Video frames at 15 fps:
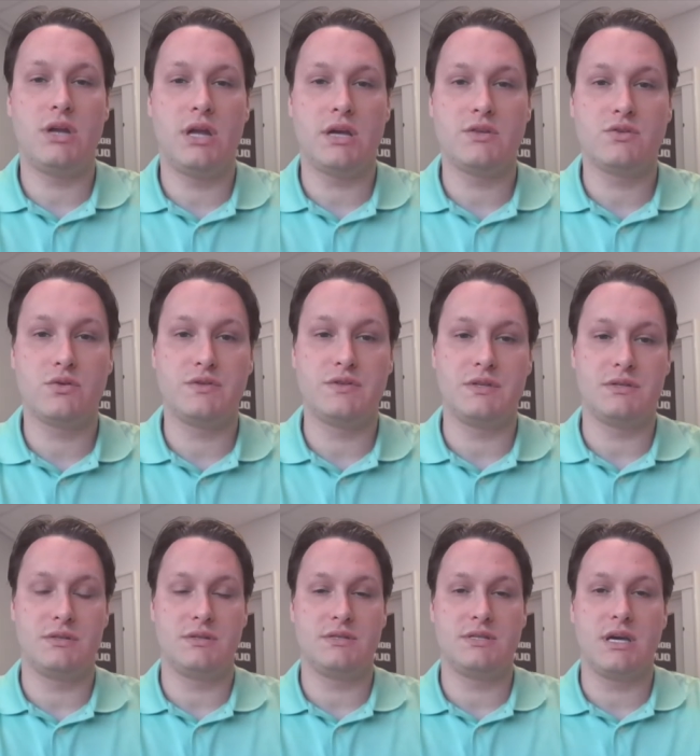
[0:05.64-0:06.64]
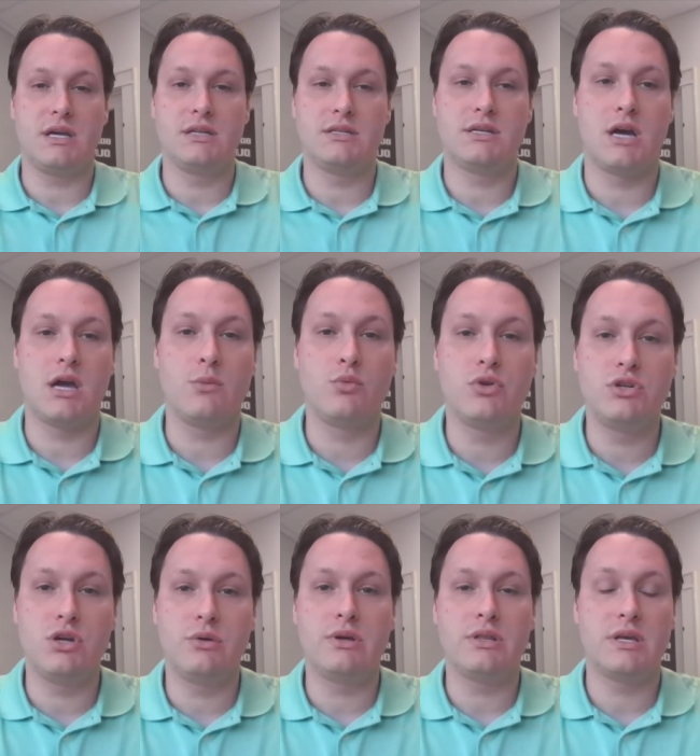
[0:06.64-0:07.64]
and answers. This is the second time we're
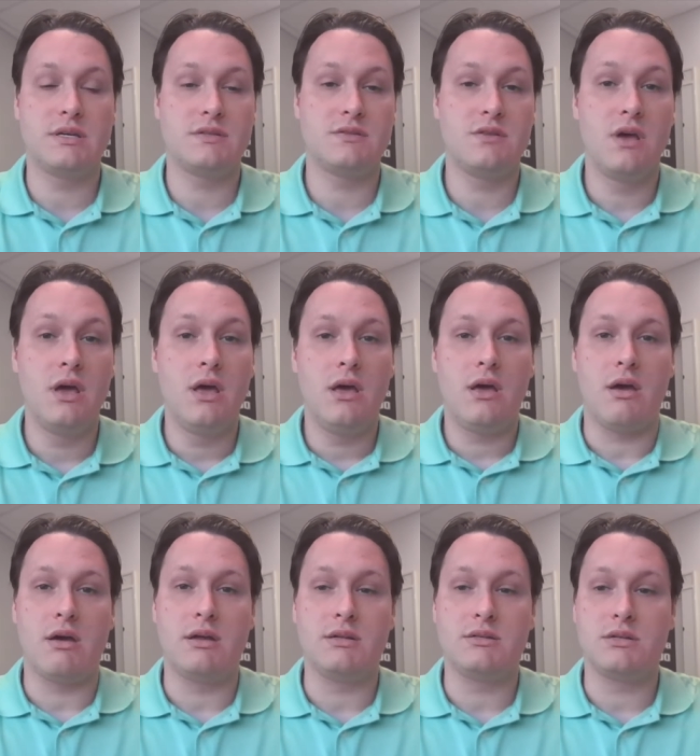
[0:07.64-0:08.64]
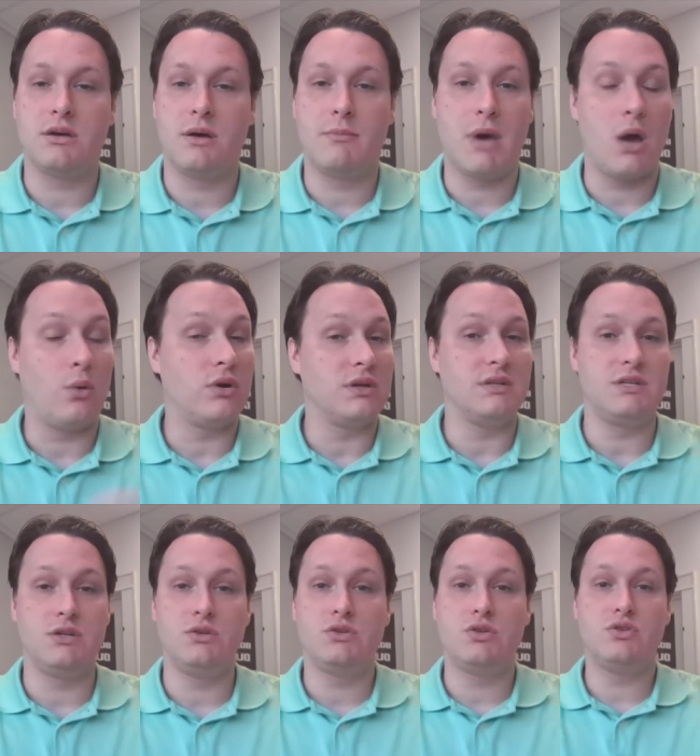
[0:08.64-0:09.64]
doing this, and um, I will
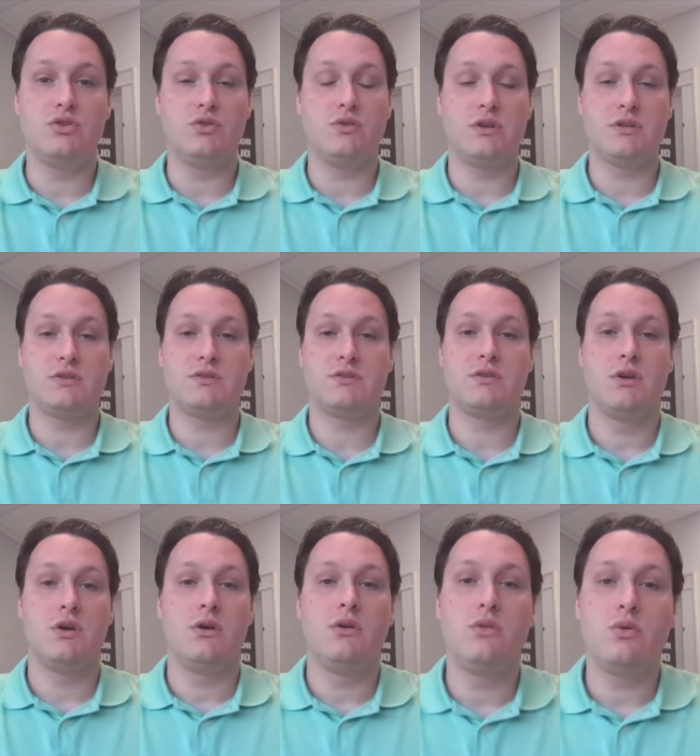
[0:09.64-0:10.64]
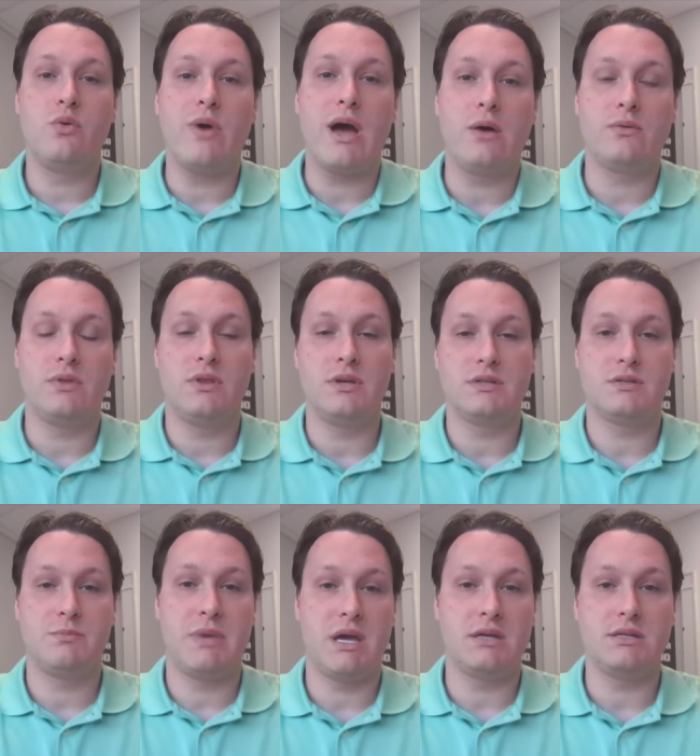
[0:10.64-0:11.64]
continue to do this throughout this
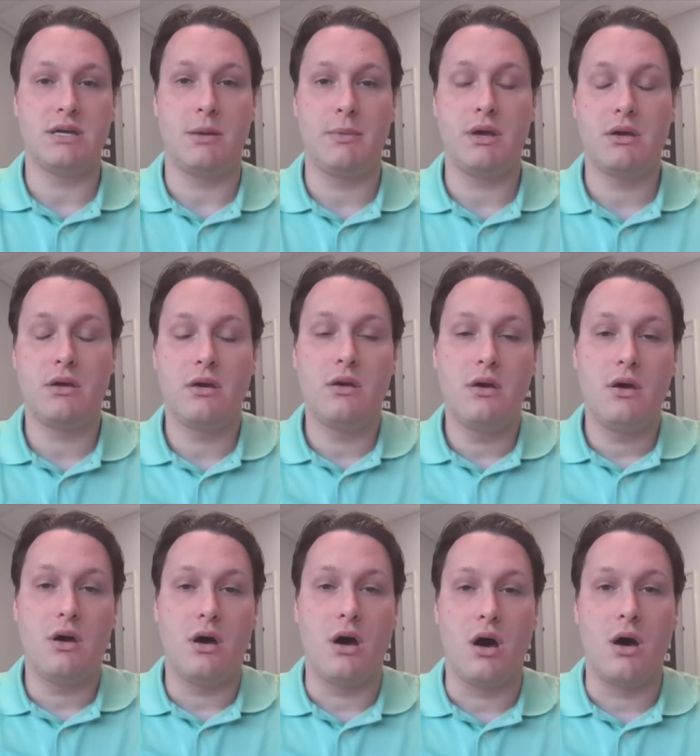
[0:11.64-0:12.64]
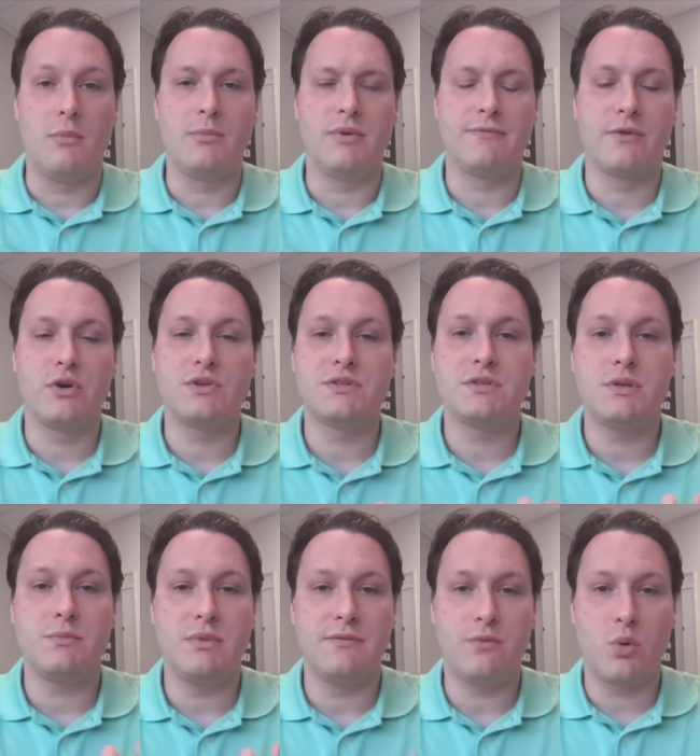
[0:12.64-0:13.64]
pandemic. Um, but first,
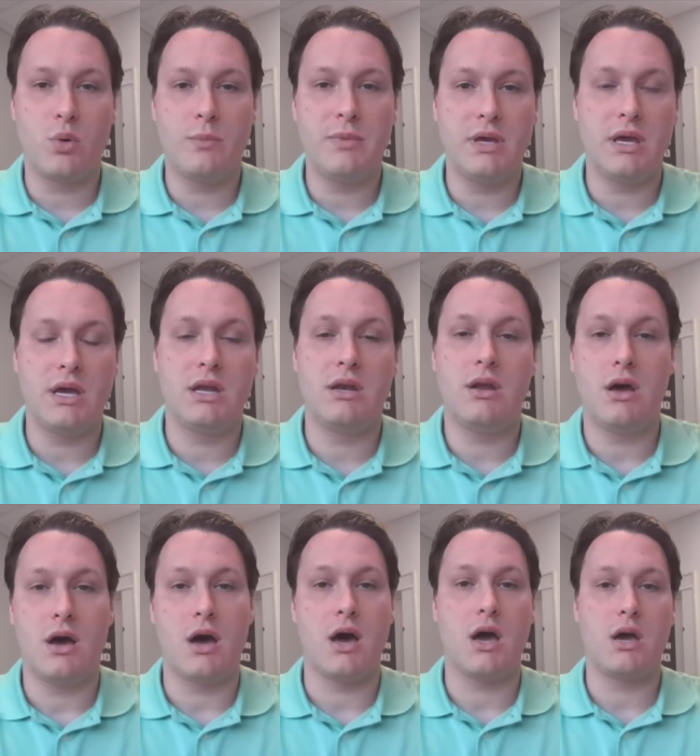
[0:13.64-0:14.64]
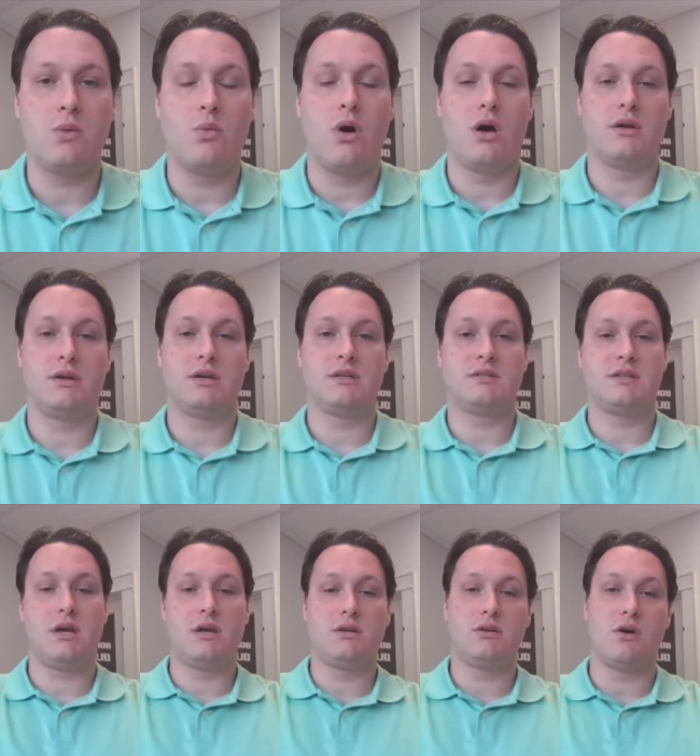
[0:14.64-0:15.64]
before we begin, I want to
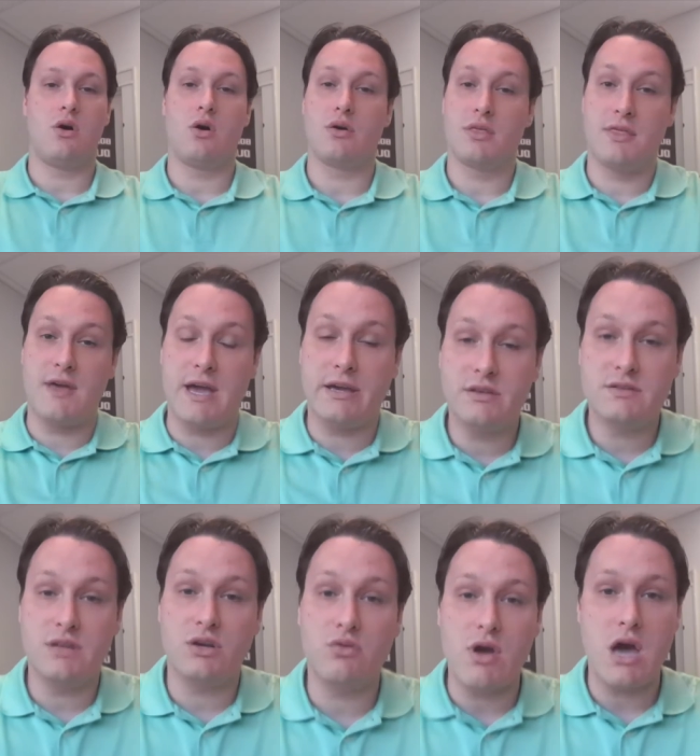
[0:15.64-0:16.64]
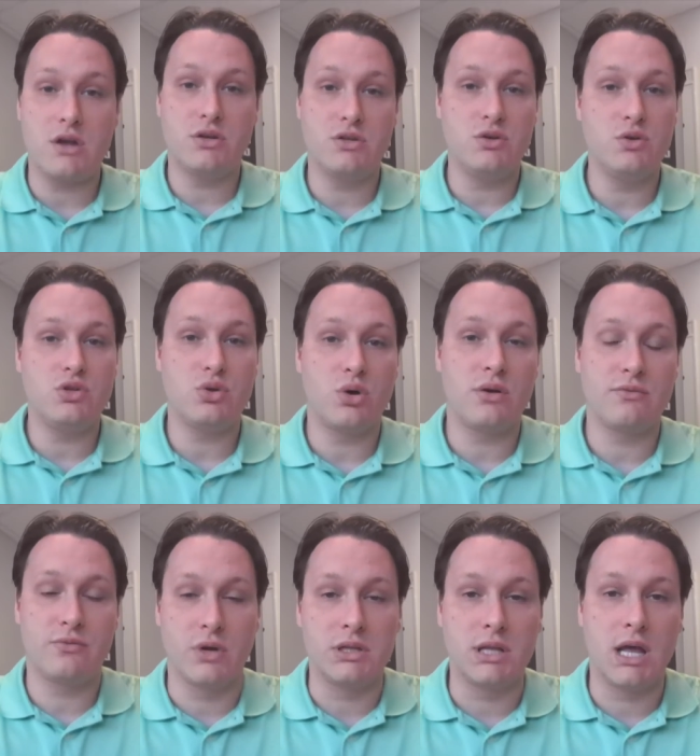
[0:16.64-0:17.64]
extend our thanks and gratitude to our
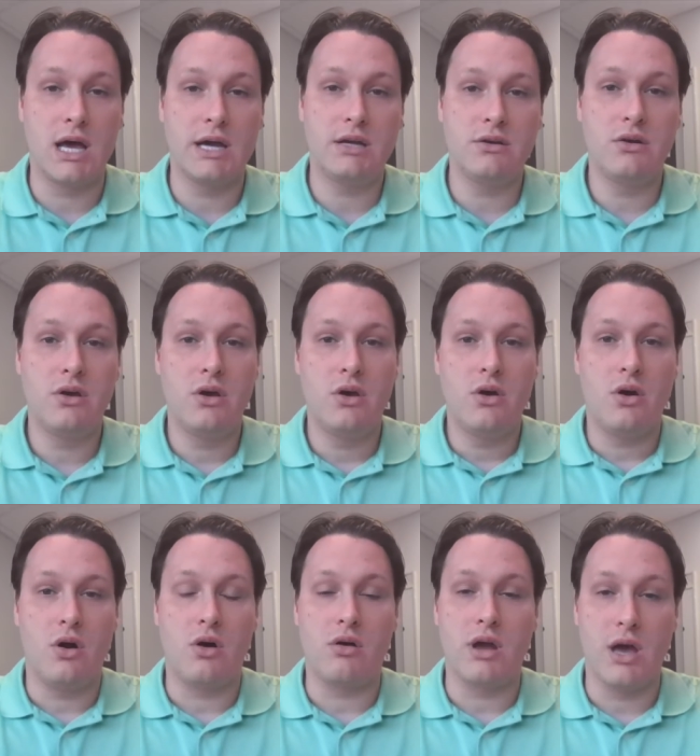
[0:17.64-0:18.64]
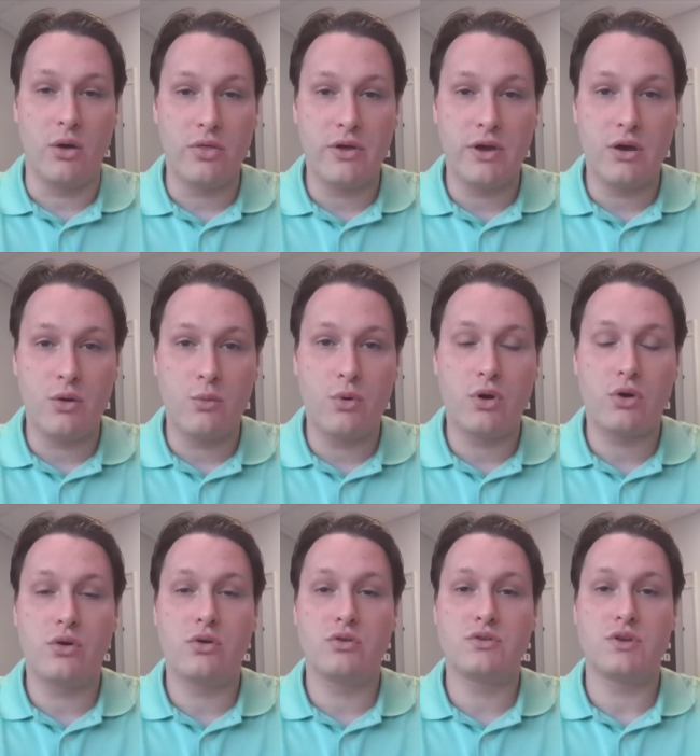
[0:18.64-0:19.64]
frontline, our healthcare
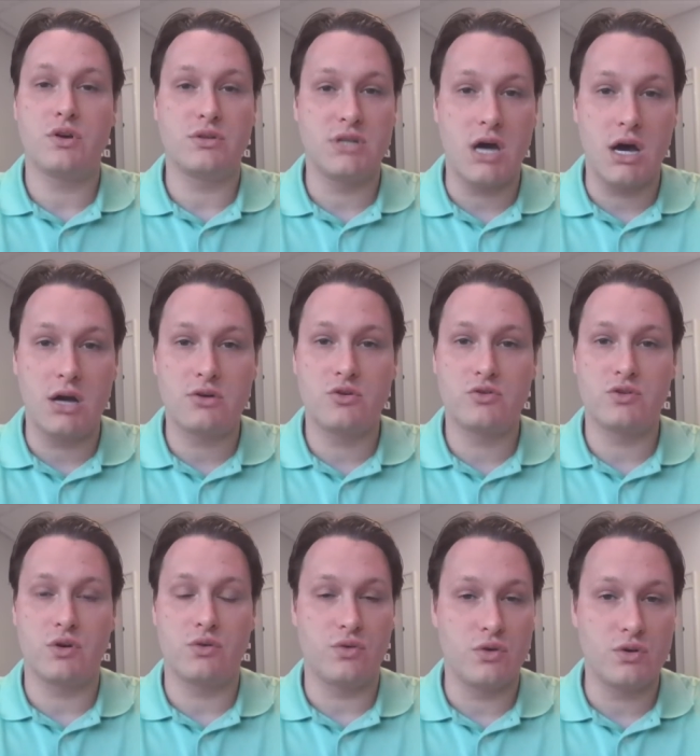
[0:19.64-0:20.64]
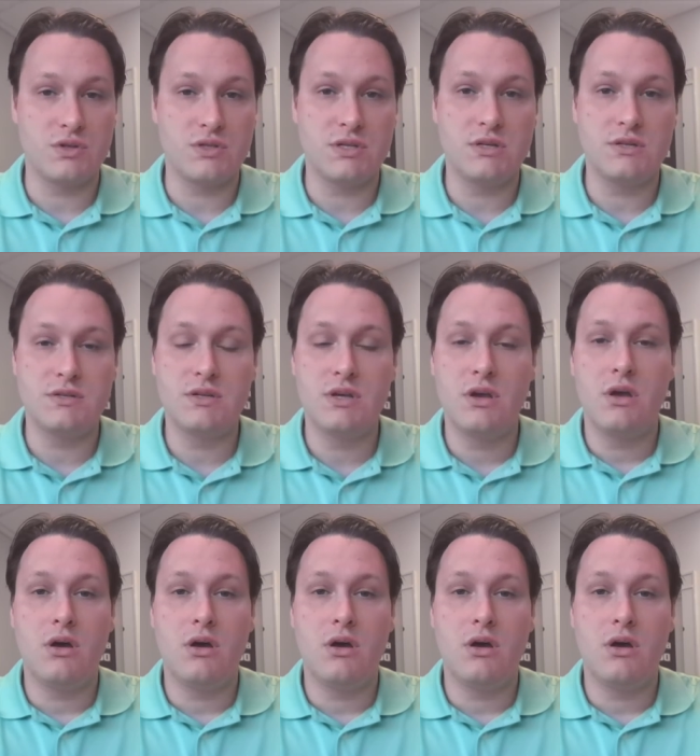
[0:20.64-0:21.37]
workers, our doctors, our nurses,